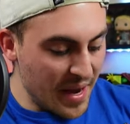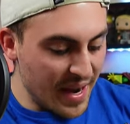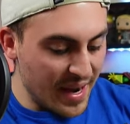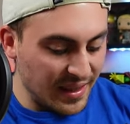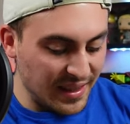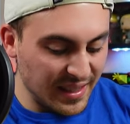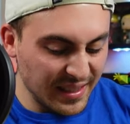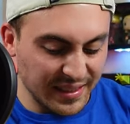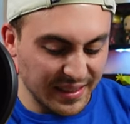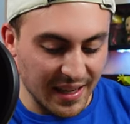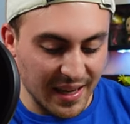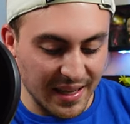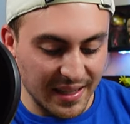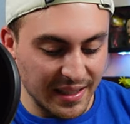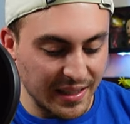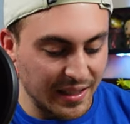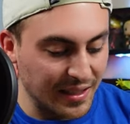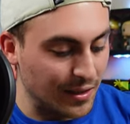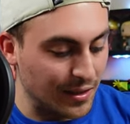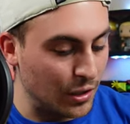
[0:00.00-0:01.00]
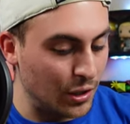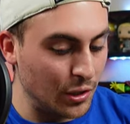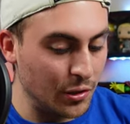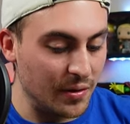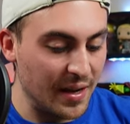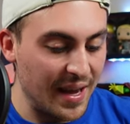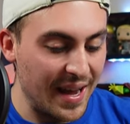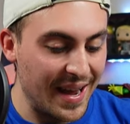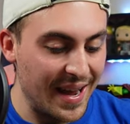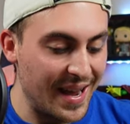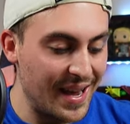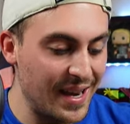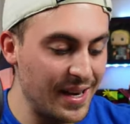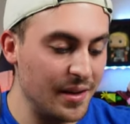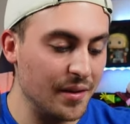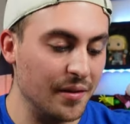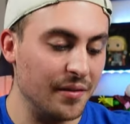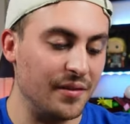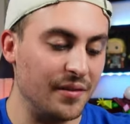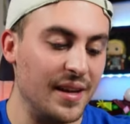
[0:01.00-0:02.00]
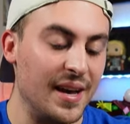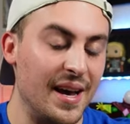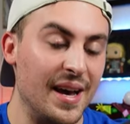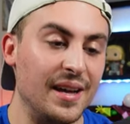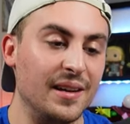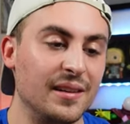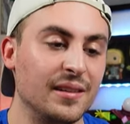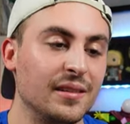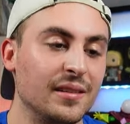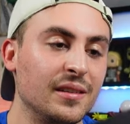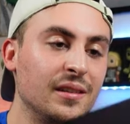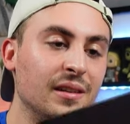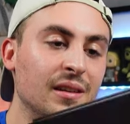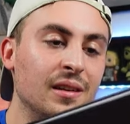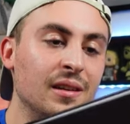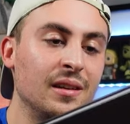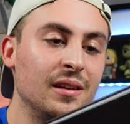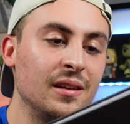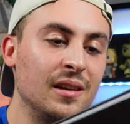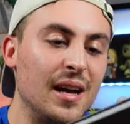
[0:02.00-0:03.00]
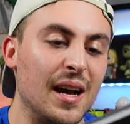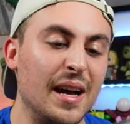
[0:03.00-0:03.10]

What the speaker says: Man, this guy didn't include any of that.